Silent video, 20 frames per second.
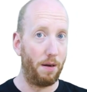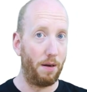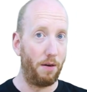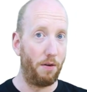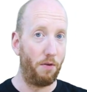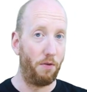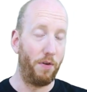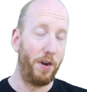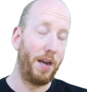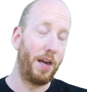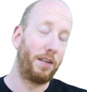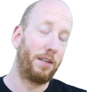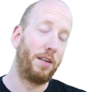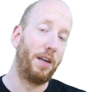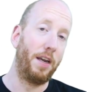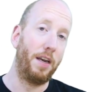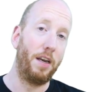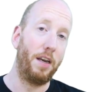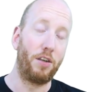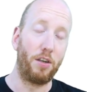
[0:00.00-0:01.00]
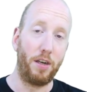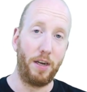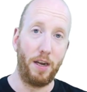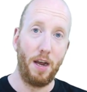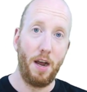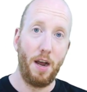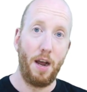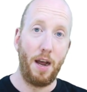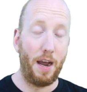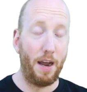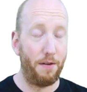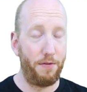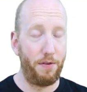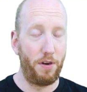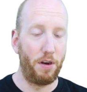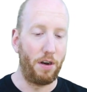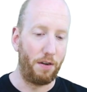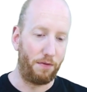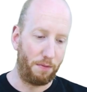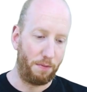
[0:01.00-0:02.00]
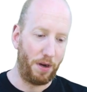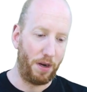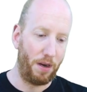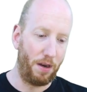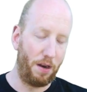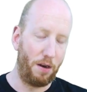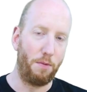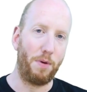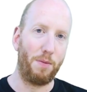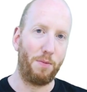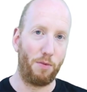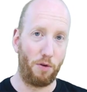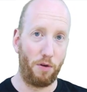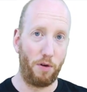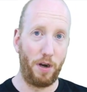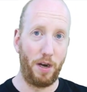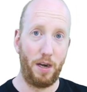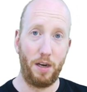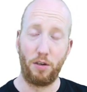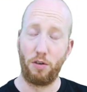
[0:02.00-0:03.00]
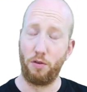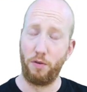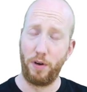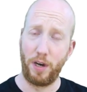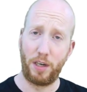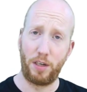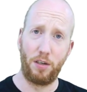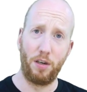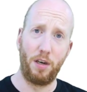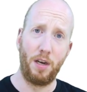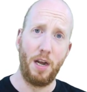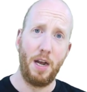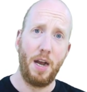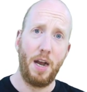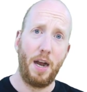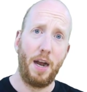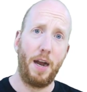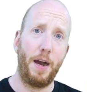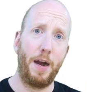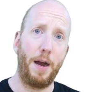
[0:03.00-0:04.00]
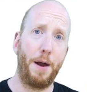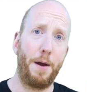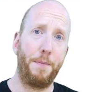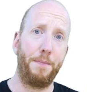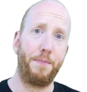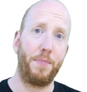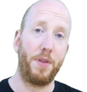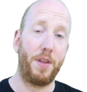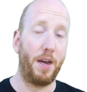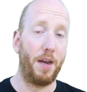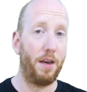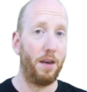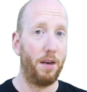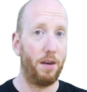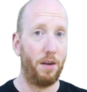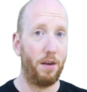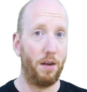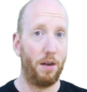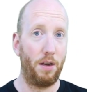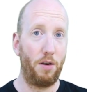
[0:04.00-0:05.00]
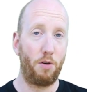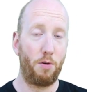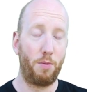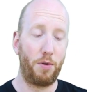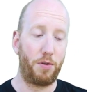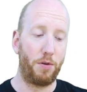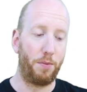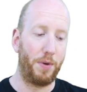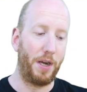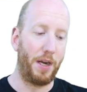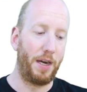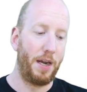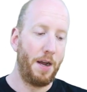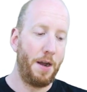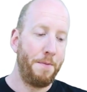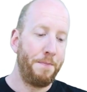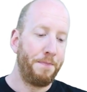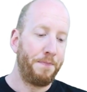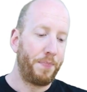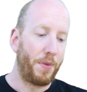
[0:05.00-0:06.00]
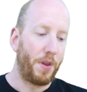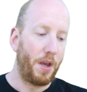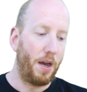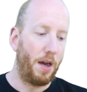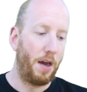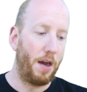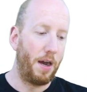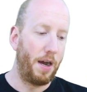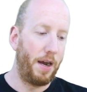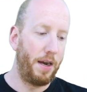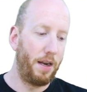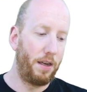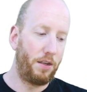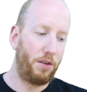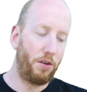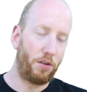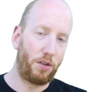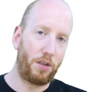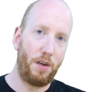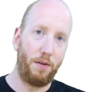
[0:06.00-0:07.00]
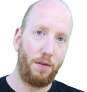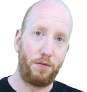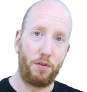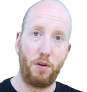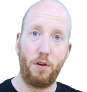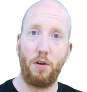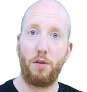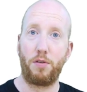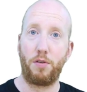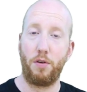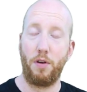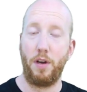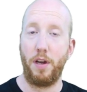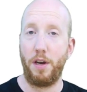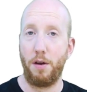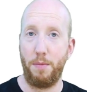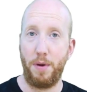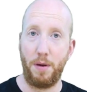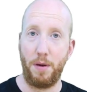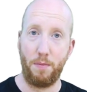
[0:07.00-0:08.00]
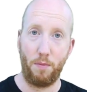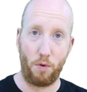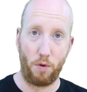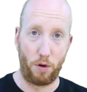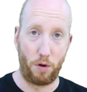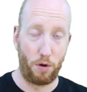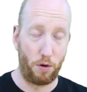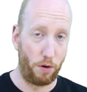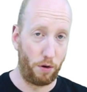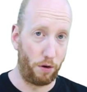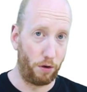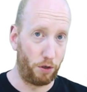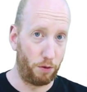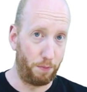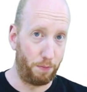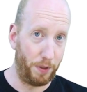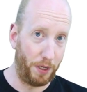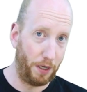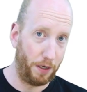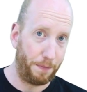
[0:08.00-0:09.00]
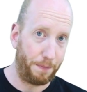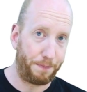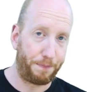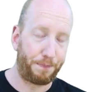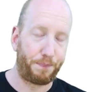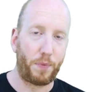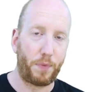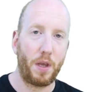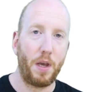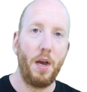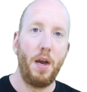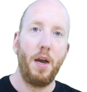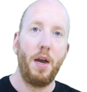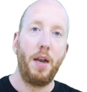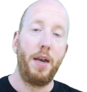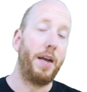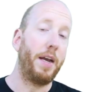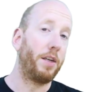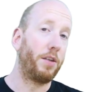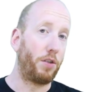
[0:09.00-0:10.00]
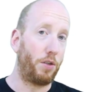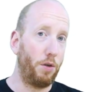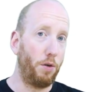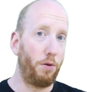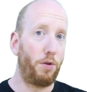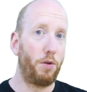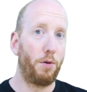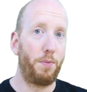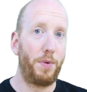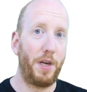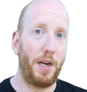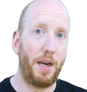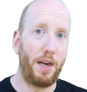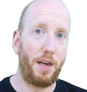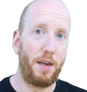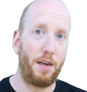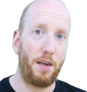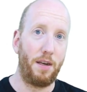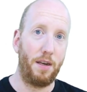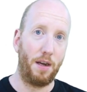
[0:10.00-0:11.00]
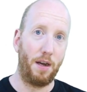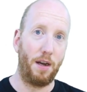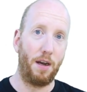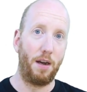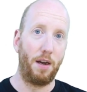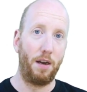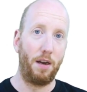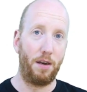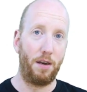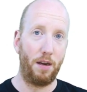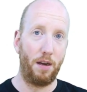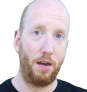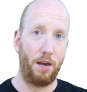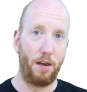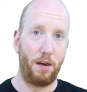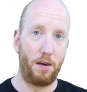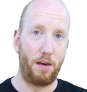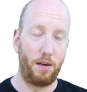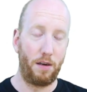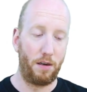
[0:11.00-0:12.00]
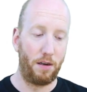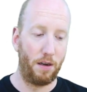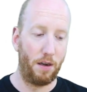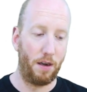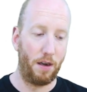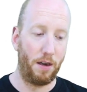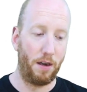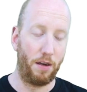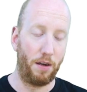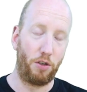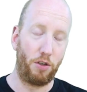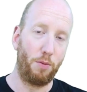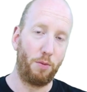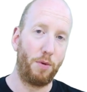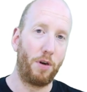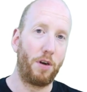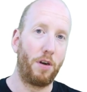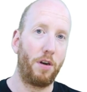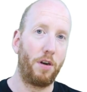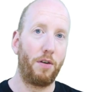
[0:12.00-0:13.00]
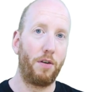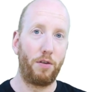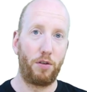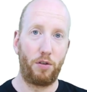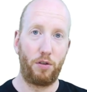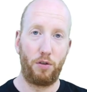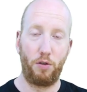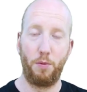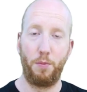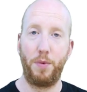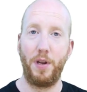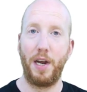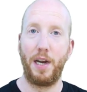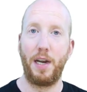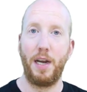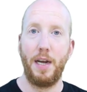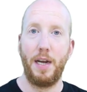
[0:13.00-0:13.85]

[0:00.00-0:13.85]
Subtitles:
react initially heavier, have a little bit more initial reaction than the normal top deck. And it just gives also a little bit more corner speed. The S2 top deck, the Schumacher top deck,